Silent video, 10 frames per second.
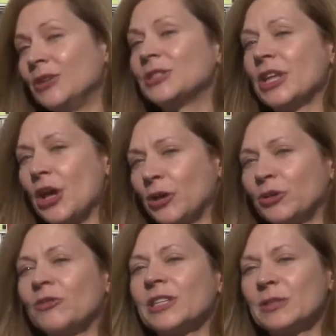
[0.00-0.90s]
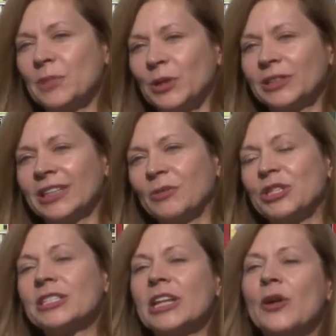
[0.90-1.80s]
who's the owner of this building,
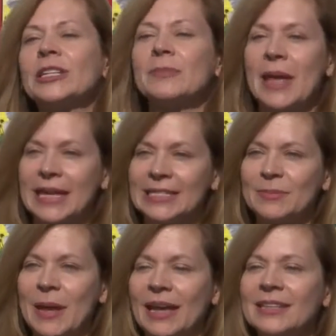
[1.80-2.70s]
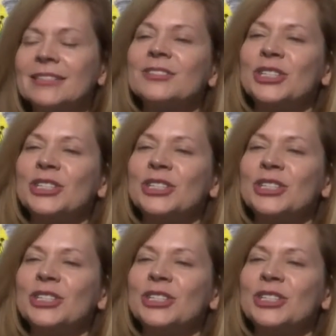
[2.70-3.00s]
which is known as Main Space.